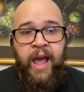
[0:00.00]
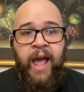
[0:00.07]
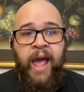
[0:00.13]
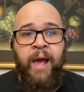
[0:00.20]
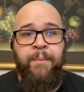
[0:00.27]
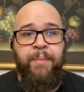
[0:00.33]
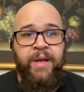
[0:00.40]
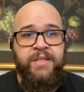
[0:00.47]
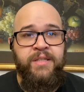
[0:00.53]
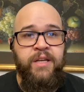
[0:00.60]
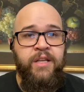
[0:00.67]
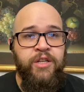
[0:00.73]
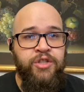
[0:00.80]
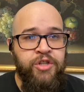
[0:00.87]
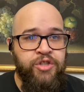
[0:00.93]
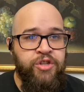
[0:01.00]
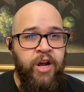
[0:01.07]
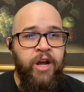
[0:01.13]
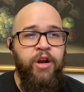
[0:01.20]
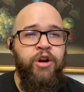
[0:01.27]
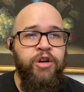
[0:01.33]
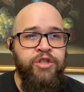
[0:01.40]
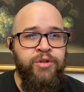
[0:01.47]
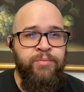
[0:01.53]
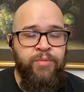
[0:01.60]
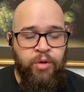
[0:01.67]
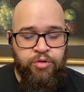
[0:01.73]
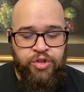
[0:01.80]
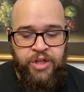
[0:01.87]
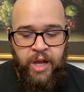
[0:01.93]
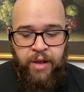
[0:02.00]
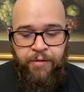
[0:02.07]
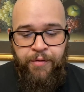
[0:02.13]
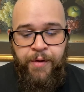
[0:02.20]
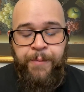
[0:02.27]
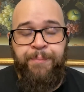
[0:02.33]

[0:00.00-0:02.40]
and basically just try to encourage them, don't shave.